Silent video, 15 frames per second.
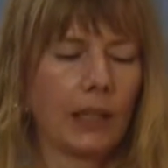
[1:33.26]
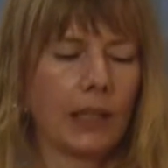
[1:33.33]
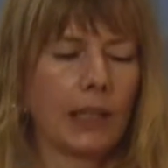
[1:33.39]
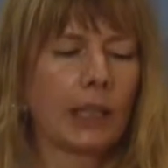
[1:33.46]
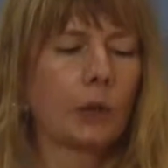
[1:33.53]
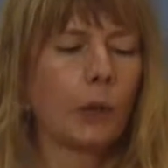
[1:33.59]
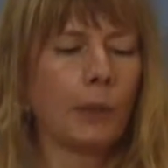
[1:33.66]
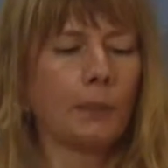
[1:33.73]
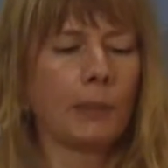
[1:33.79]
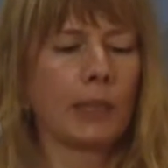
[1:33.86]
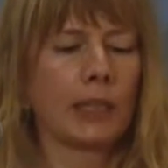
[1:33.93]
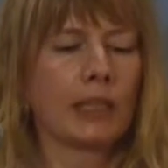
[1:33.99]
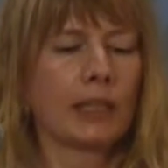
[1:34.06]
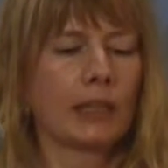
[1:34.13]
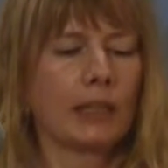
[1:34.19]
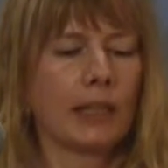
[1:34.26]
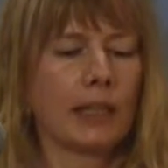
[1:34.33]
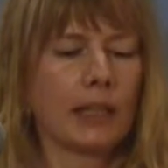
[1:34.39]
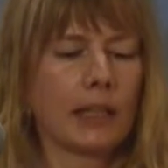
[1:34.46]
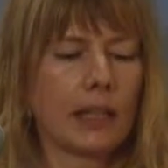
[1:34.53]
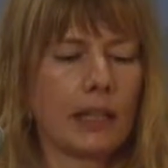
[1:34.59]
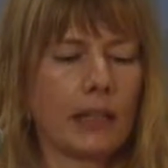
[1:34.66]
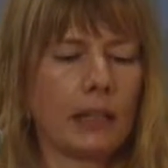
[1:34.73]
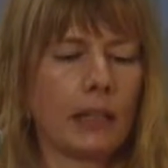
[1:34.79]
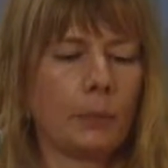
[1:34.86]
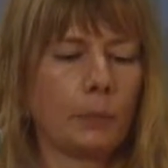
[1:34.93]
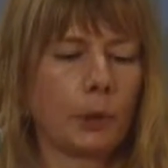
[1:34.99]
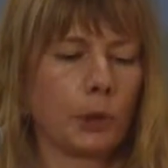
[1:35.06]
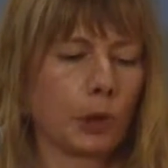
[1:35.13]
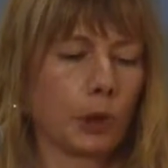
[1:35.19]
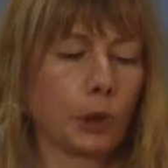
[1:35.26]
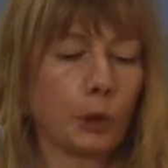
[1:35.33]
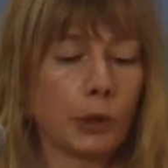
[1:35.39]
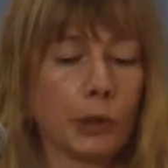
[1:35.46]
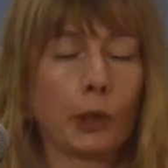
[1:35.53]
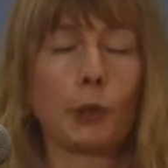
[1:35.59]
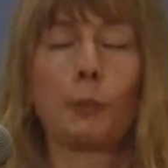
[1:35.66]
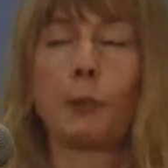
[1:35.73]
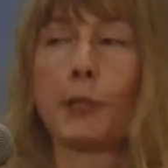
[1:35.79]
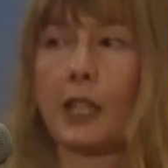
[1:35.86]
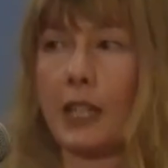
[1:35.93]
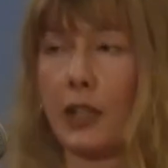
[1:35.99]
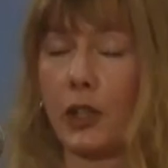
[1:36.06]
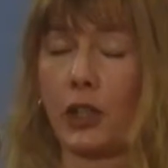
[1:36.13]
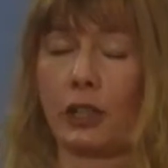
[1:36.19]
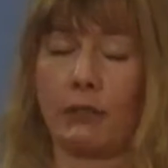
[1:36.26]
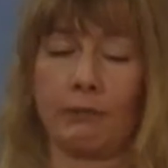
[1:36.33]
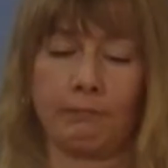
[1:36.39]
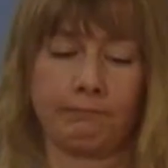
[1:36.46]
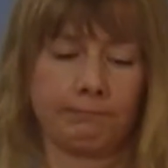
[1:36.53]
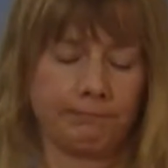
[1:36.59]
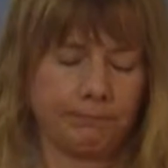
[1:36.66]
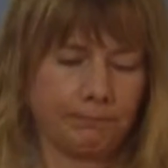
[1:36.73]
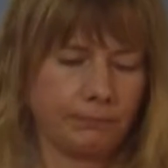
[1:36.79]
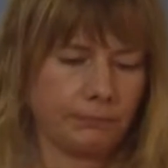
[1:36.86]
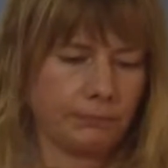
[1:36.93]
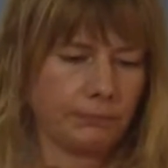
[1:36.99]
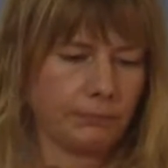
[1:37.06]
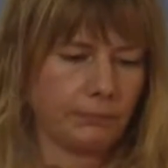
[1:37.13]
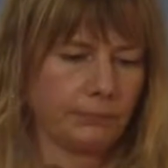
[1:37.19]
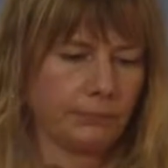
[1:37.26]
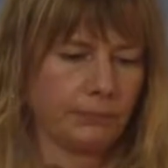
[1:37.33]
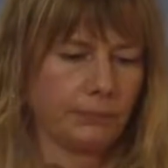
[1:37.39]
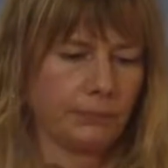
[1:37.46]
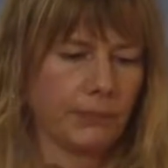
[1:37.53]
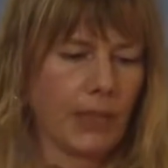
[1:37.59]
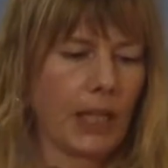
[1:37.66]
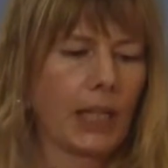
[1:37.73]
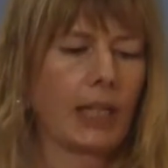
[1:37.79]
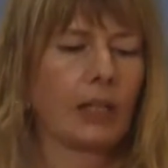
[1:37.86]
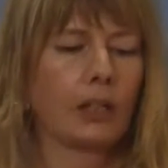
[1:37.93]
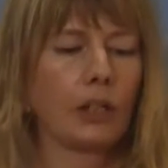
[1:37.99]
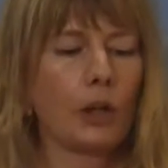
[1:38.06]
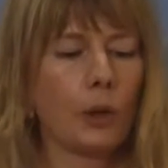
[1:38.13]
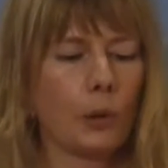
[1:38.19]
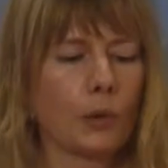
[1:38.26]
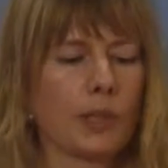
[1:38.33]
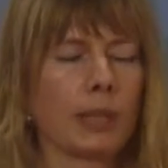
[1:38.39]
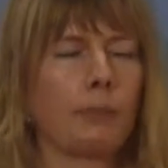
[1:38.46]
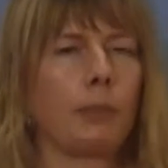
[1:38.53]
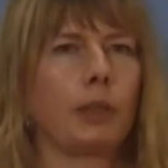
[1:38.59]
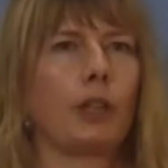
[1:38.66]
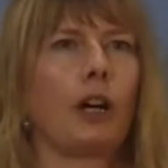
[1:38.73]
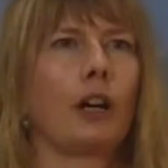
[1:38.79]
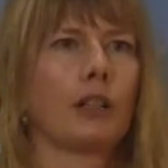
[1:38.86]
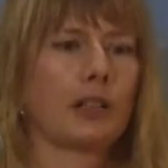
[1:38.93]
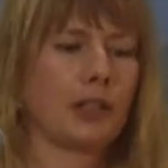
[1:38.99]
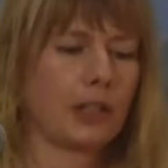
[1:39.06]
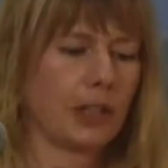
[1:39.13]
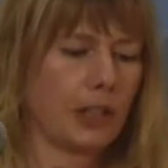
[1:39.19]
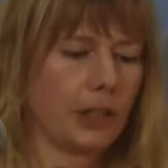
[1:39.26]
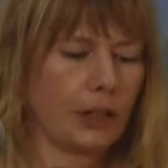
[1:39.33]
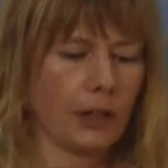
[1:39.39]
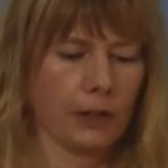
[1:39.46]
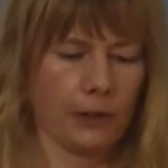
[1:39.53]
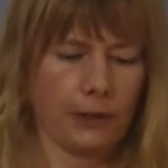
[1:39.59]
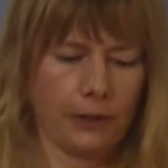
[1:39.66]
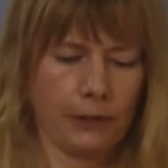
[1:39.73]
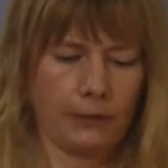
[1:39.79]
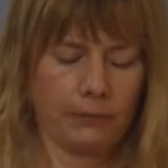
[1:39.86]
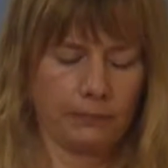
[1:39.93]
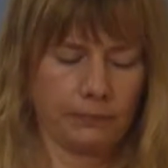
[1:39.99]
Equipment is in a peculiar position. It knows it belongs to the earth.